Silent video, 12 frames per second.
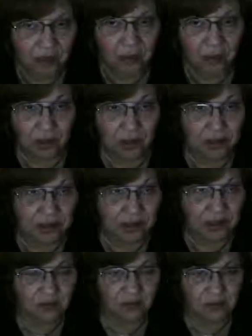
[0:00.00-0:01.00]
because this
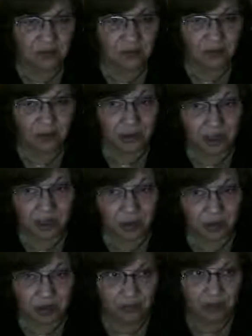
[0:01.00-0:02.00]
is very, very
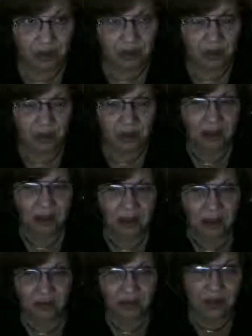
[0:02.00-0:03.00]
specific.
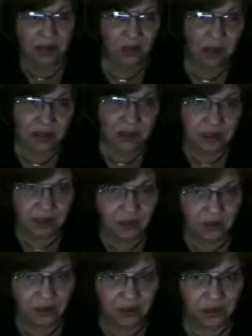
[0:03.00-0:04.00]
If this resonates
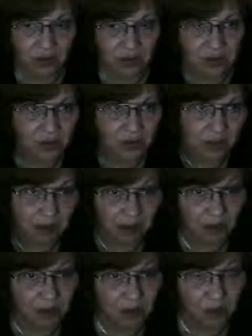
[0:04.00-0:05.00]
with you, it needs to be
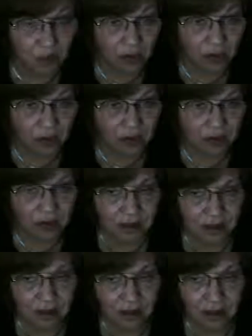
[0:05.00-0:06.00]
like all the parts.
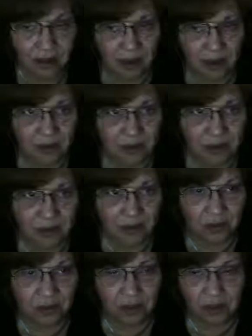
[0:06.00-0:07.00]
So
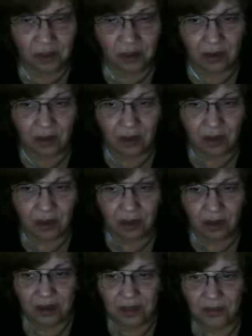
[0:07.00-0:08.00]
here we go.
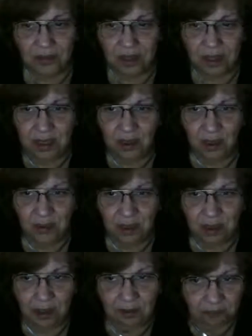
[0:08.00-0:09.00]
So Dee and
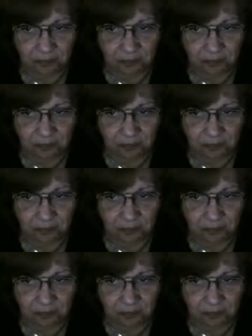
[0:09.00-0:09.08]
Brittany,